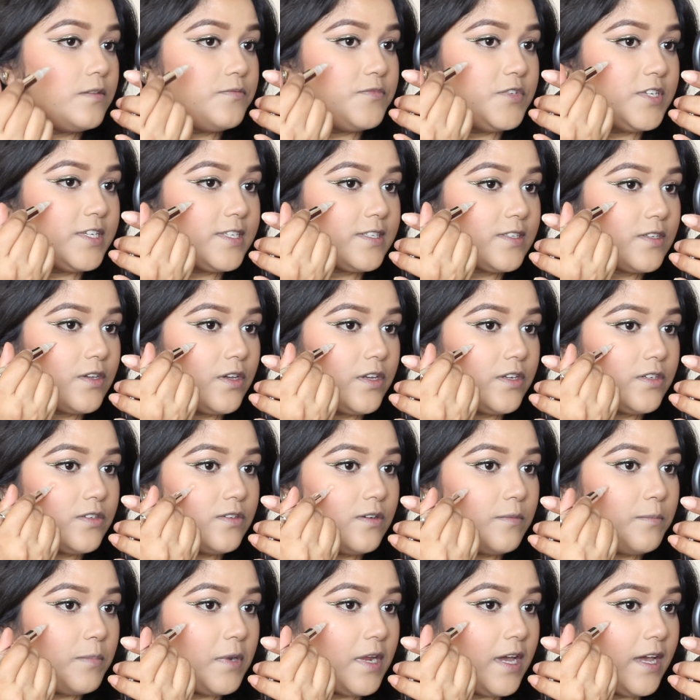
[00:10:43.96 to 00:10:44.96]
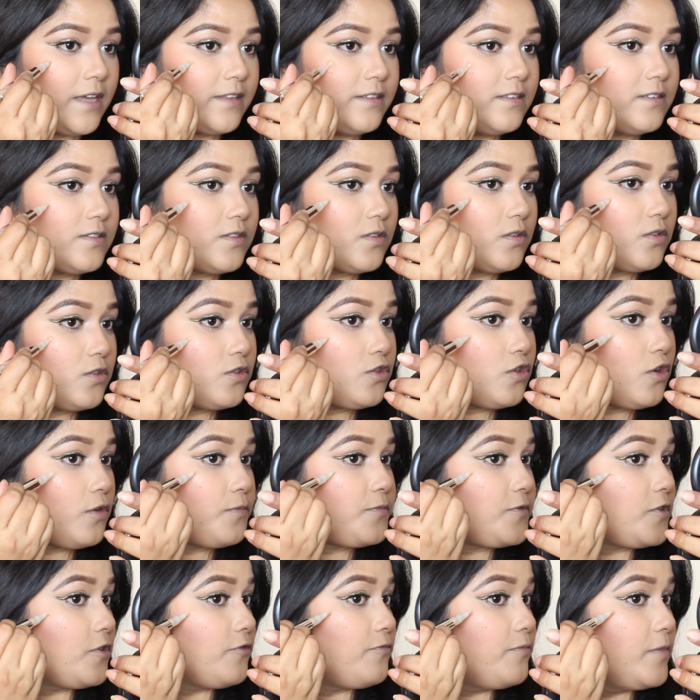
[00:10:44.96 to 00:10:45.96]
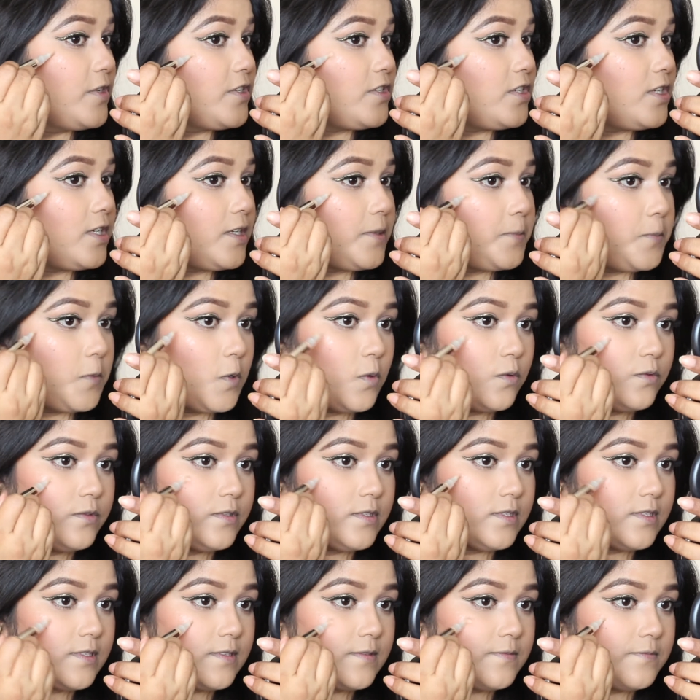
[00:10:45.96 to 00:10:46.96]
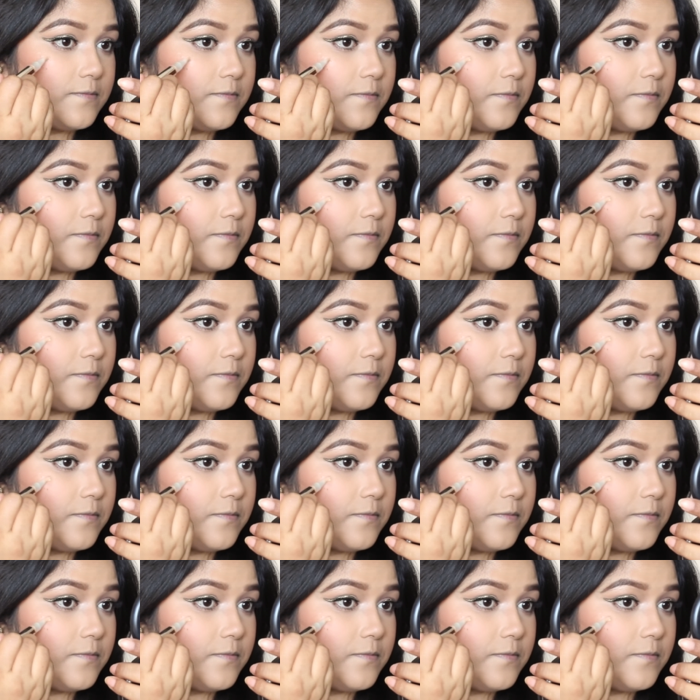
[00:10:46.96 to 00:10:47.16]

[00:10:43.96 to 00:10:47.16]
I'm just going to apply this on tops of my cheekbones.